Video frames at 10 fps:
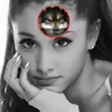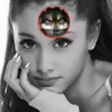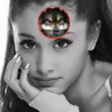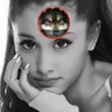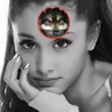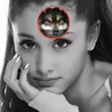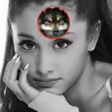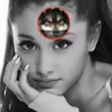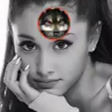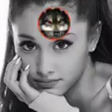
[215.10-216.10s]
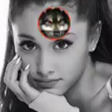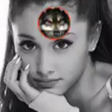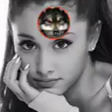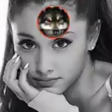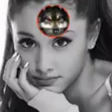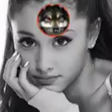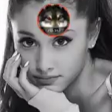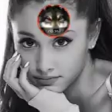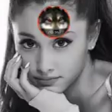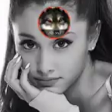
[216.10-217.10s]

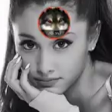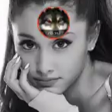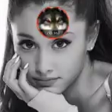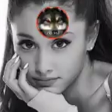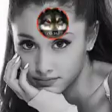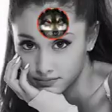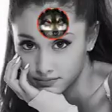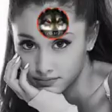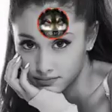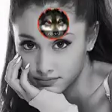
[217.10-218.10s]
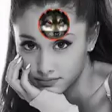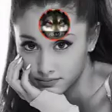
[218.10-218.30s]
No one is speaking in this clip.